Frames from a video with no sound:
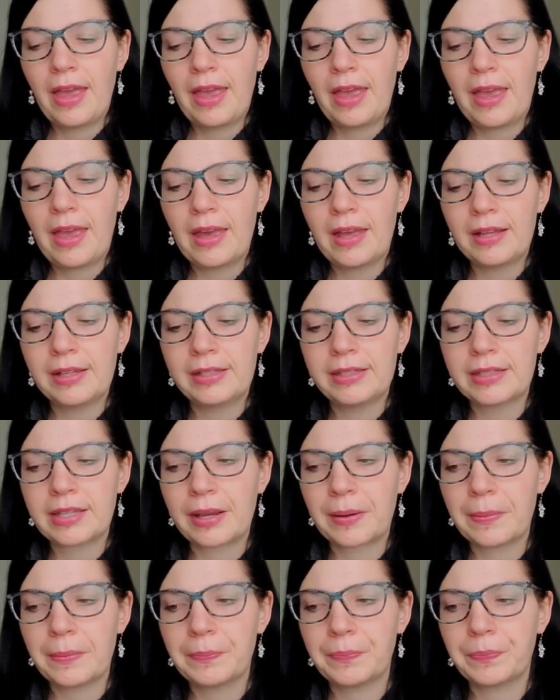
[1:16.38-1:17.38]
And
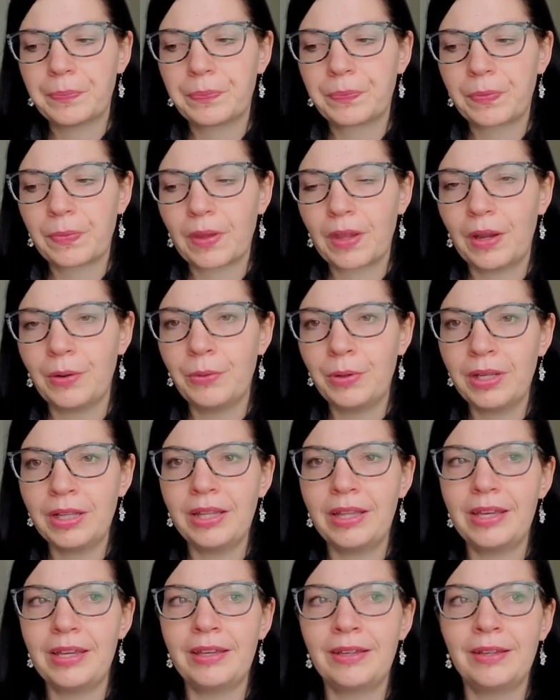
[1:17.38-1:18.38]
I
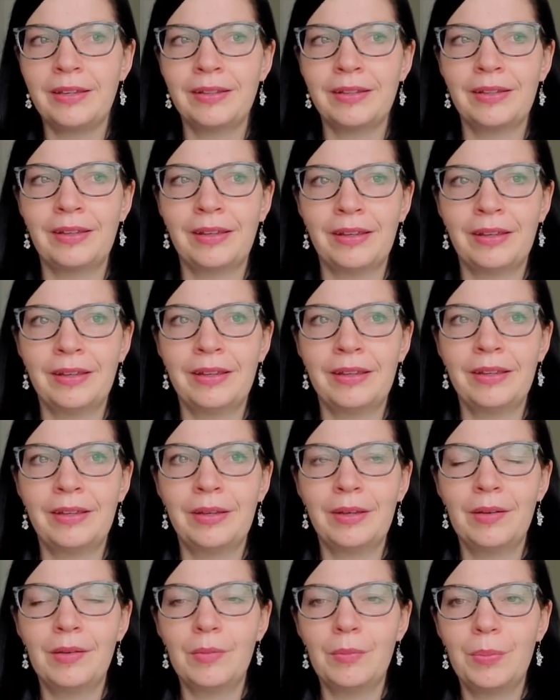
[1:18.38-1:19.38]
really
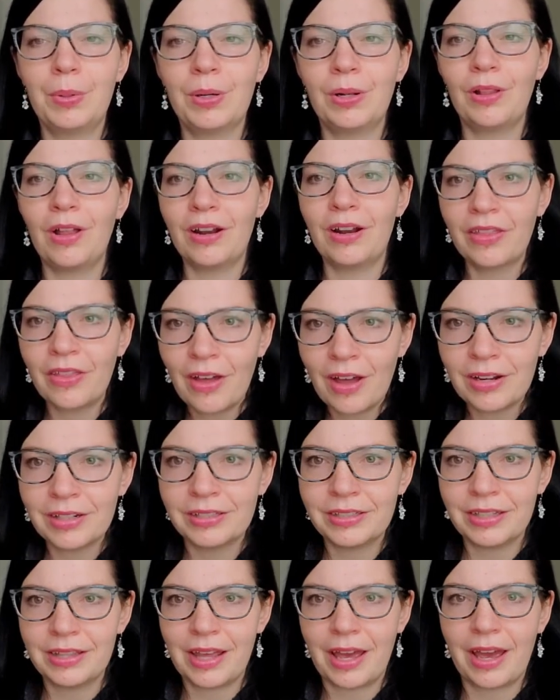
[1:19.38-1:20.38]
put a lot of thought
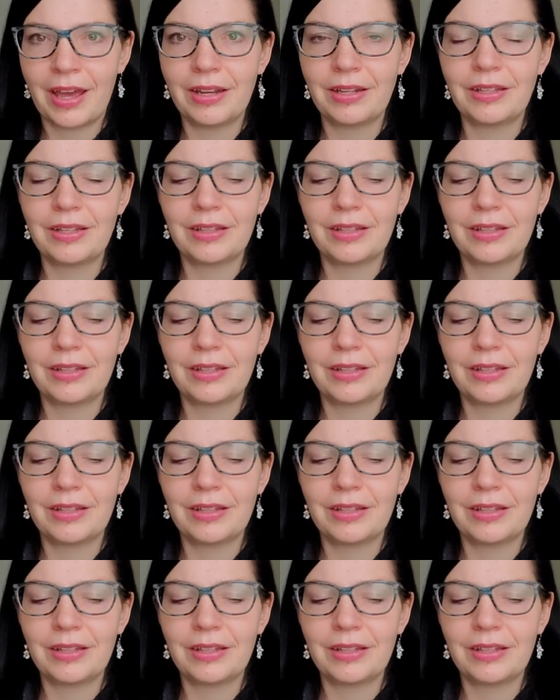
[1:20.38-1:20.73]
into that.